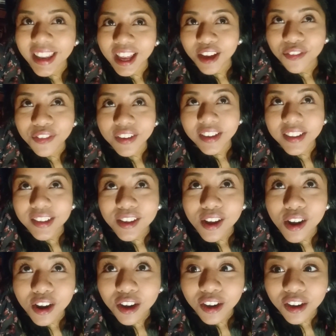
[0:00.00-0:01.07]
laughing in the
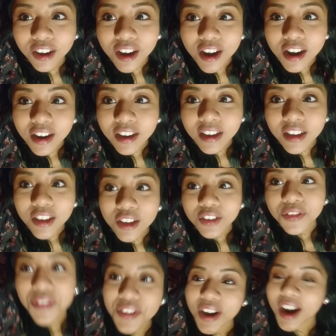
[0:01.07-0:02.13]
car
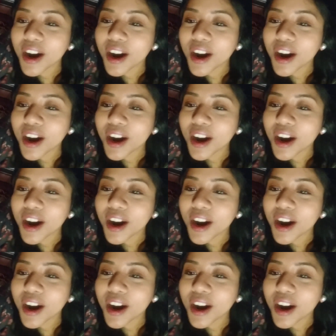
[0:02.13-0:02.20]
for